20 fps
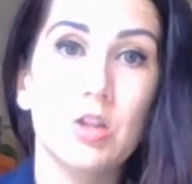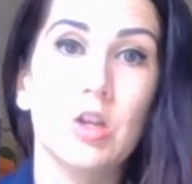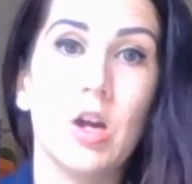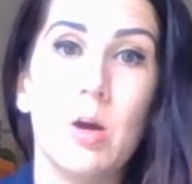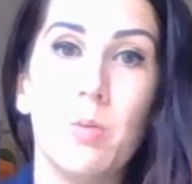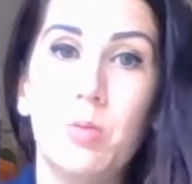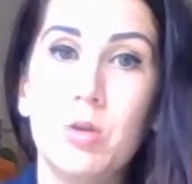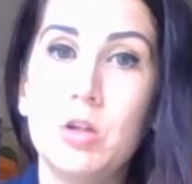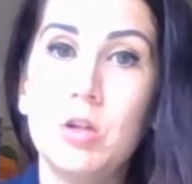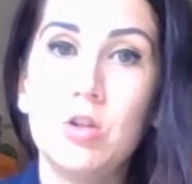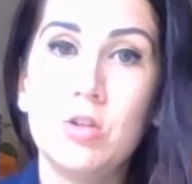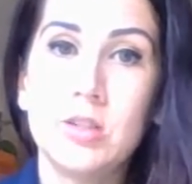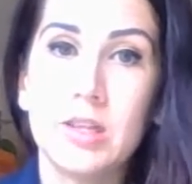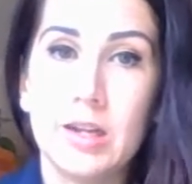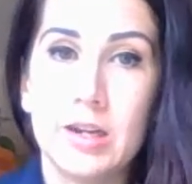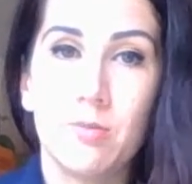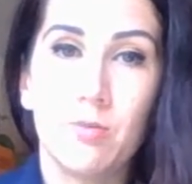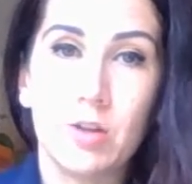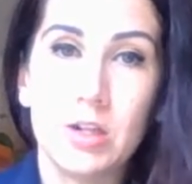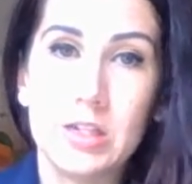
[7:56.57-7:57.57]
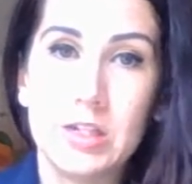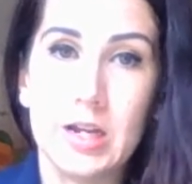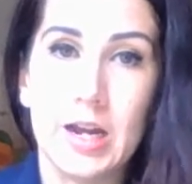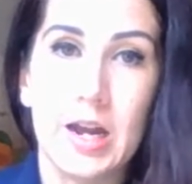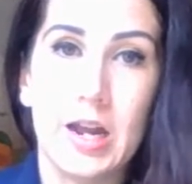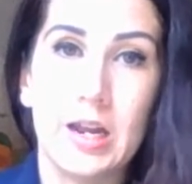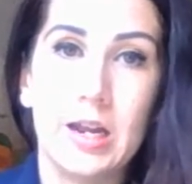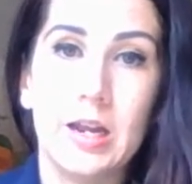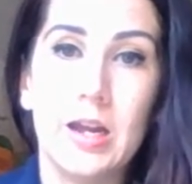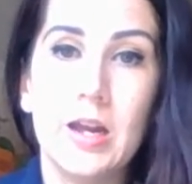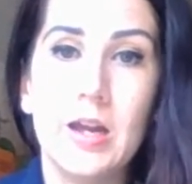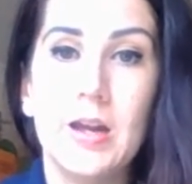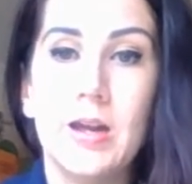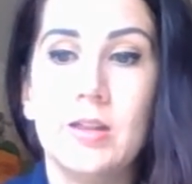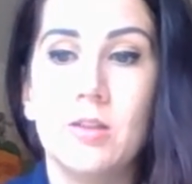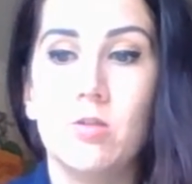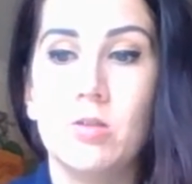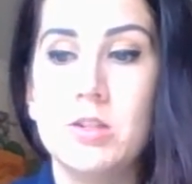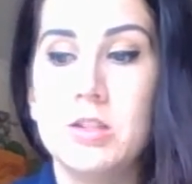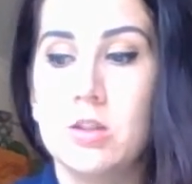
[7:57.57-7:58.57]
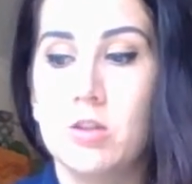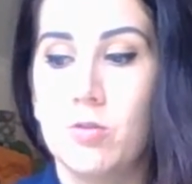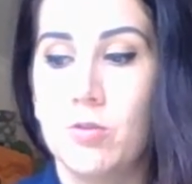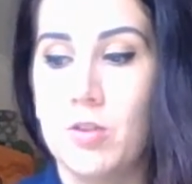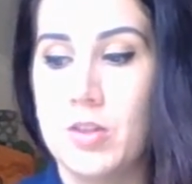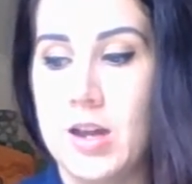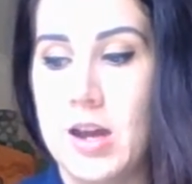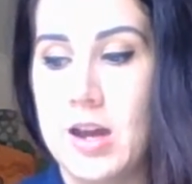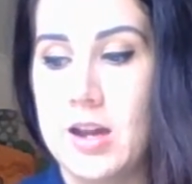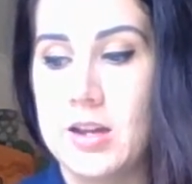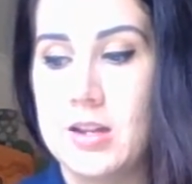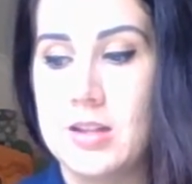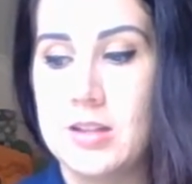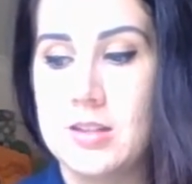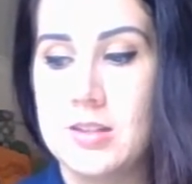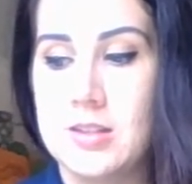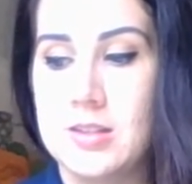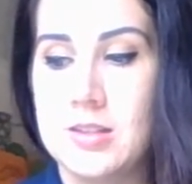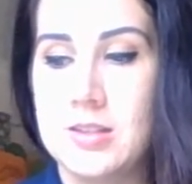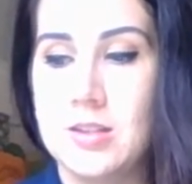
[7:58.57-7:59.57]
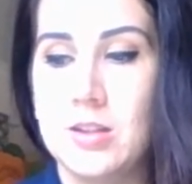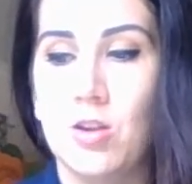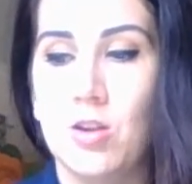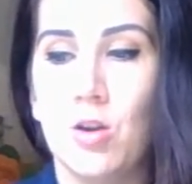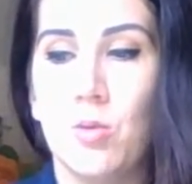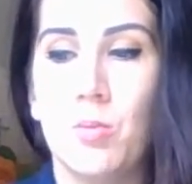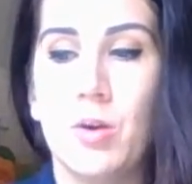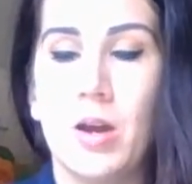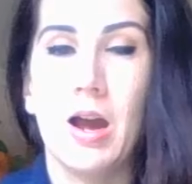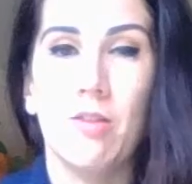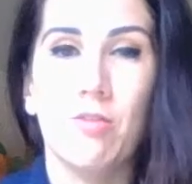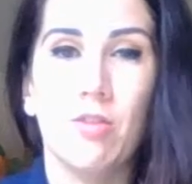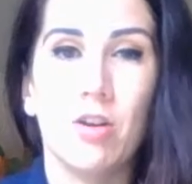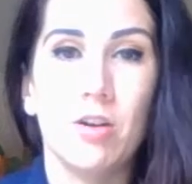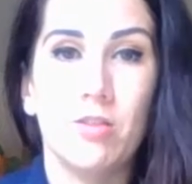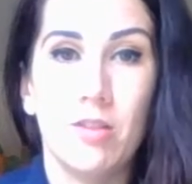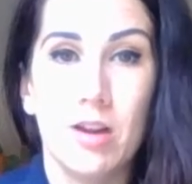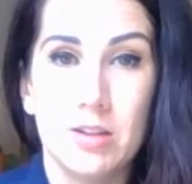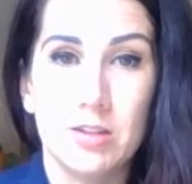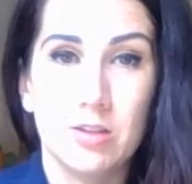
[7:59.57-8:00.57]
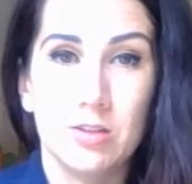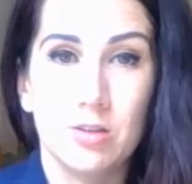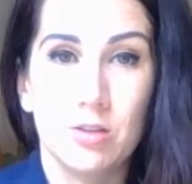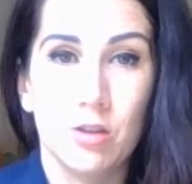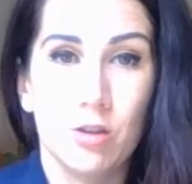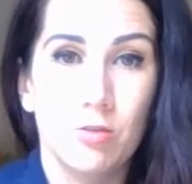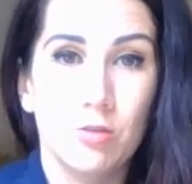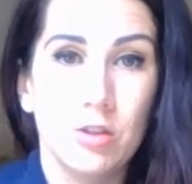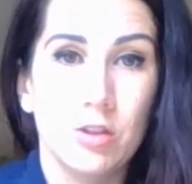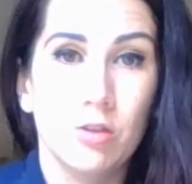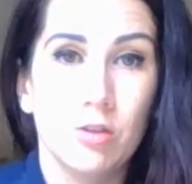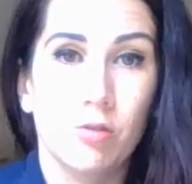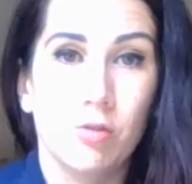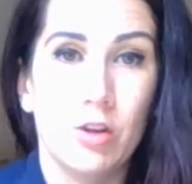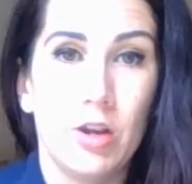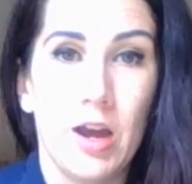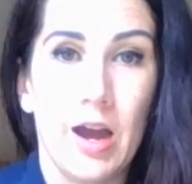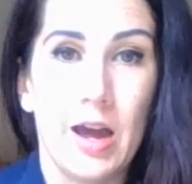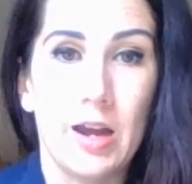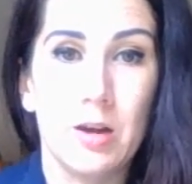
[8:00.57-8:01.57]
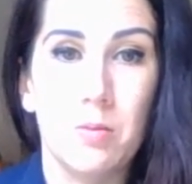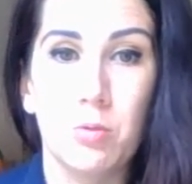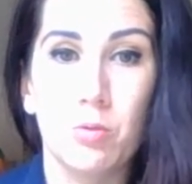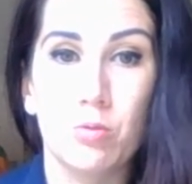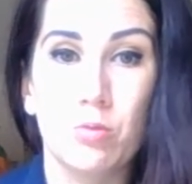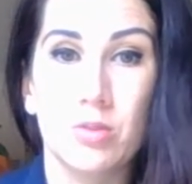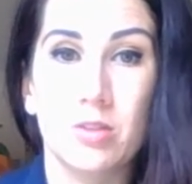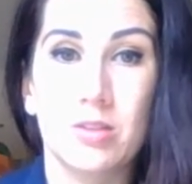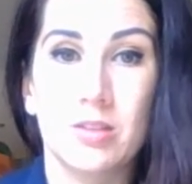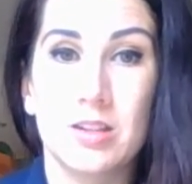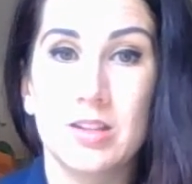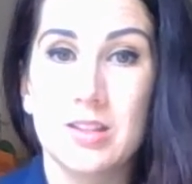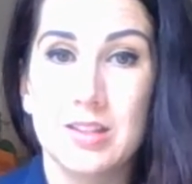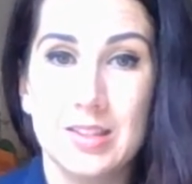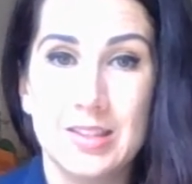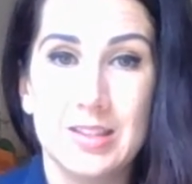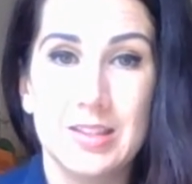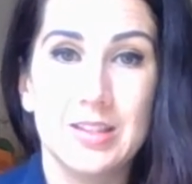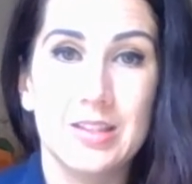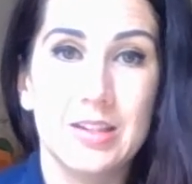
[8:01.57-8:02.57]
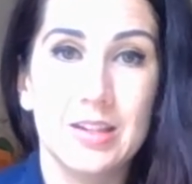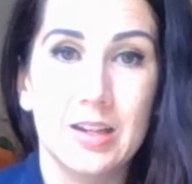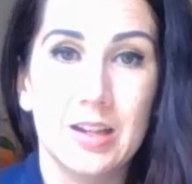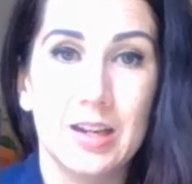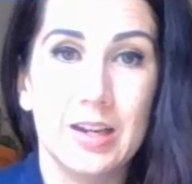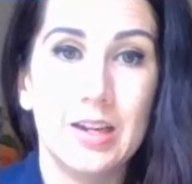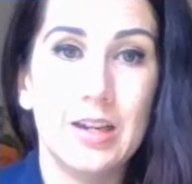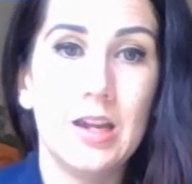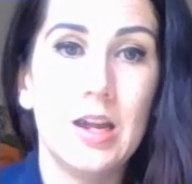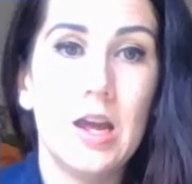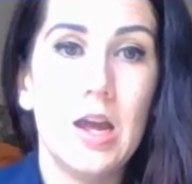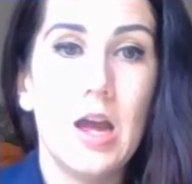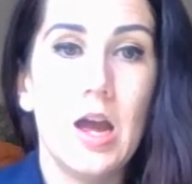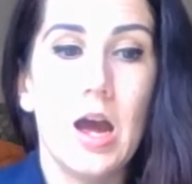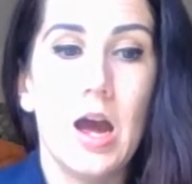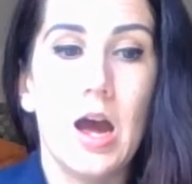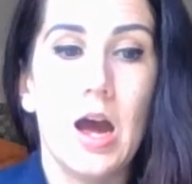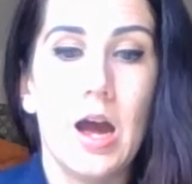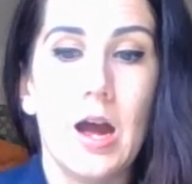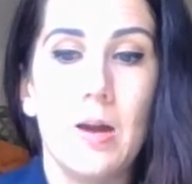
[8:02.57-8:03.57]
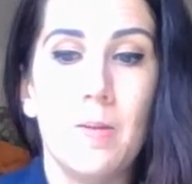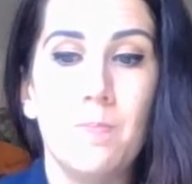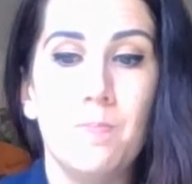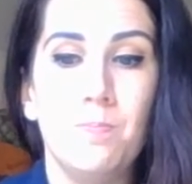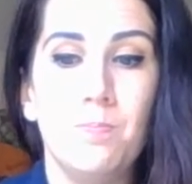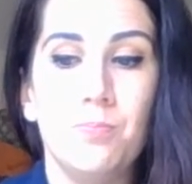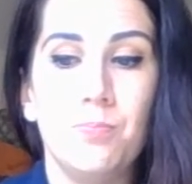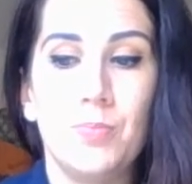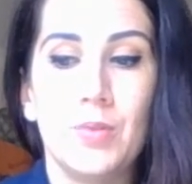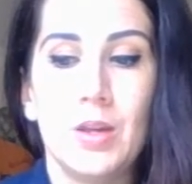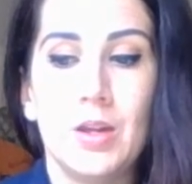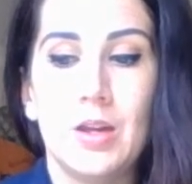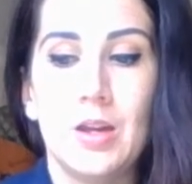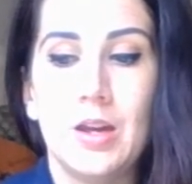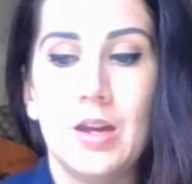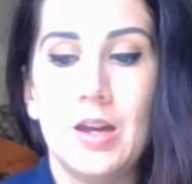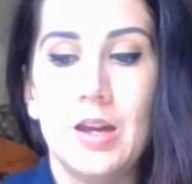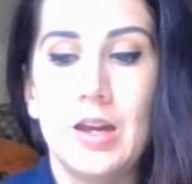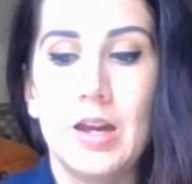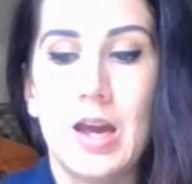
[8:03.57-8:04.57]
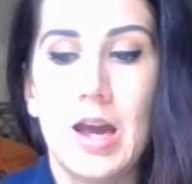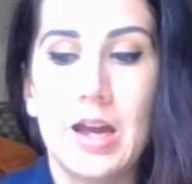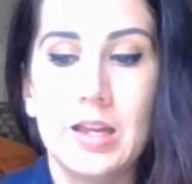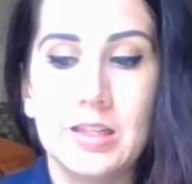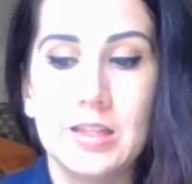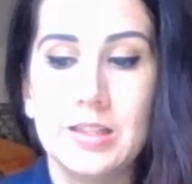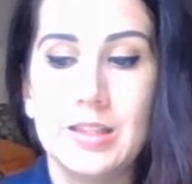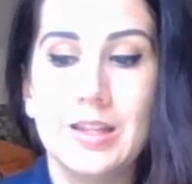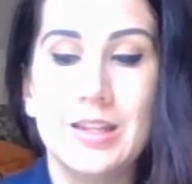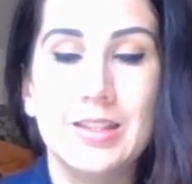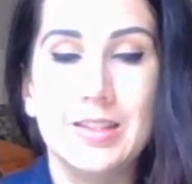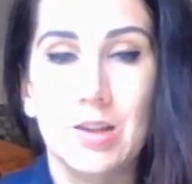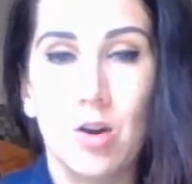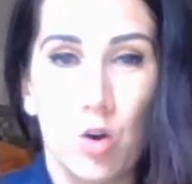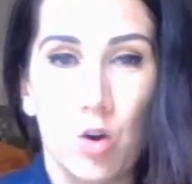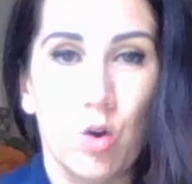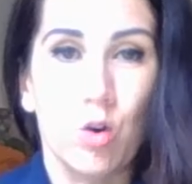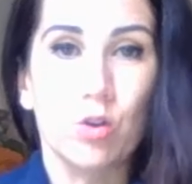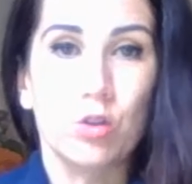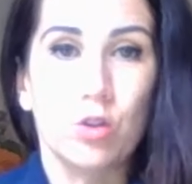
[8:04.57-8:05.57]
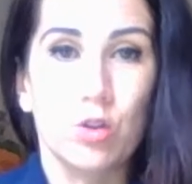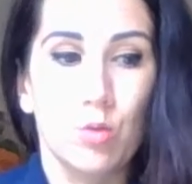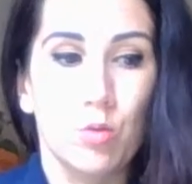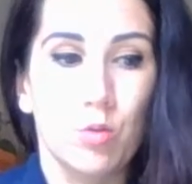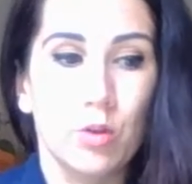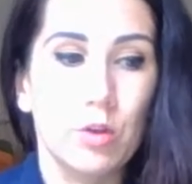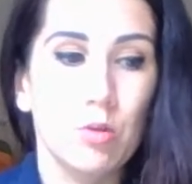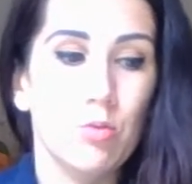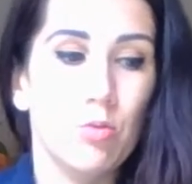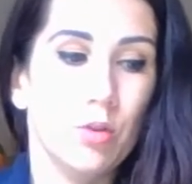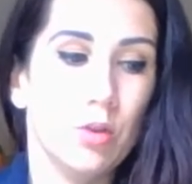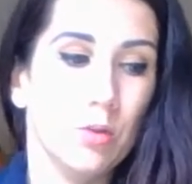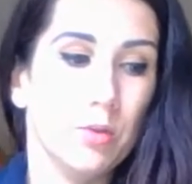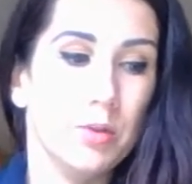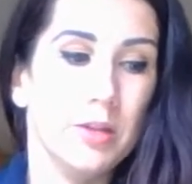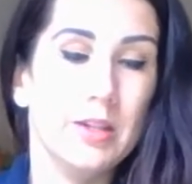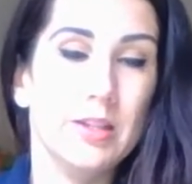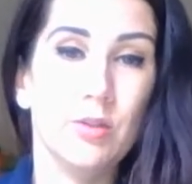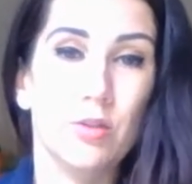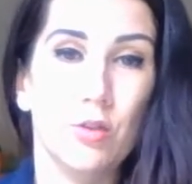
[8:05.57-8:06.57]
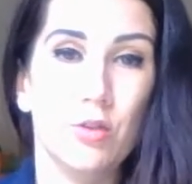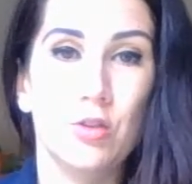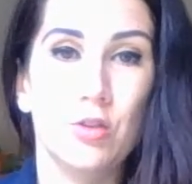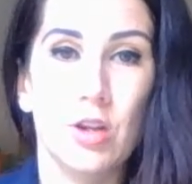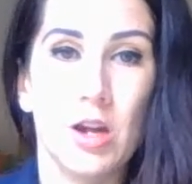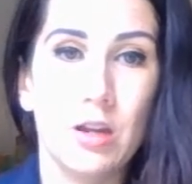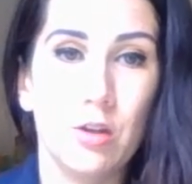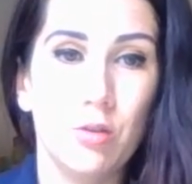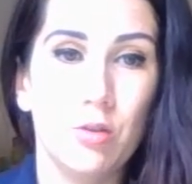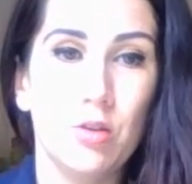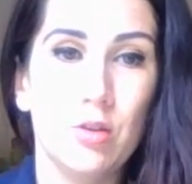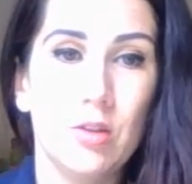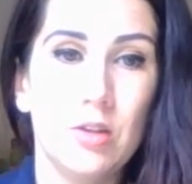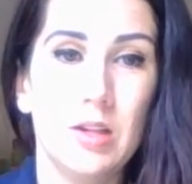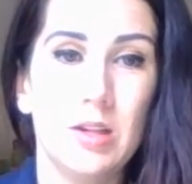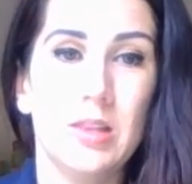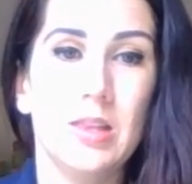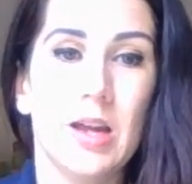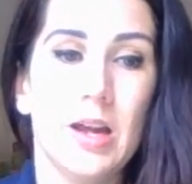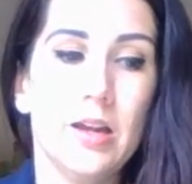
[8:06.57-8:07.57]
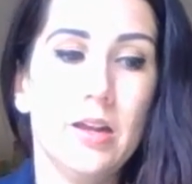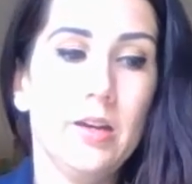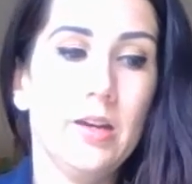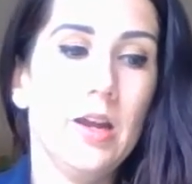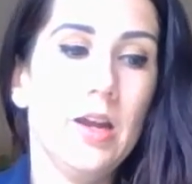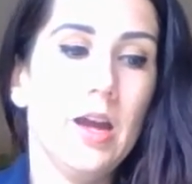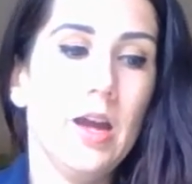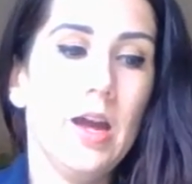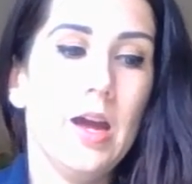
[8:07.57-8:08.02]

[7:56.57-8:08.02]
So I wouldn't use that every day. The reasons for that is you don't have it around surfaces for your animals consistently, as it is a hotter oil, although it is so diluted in that.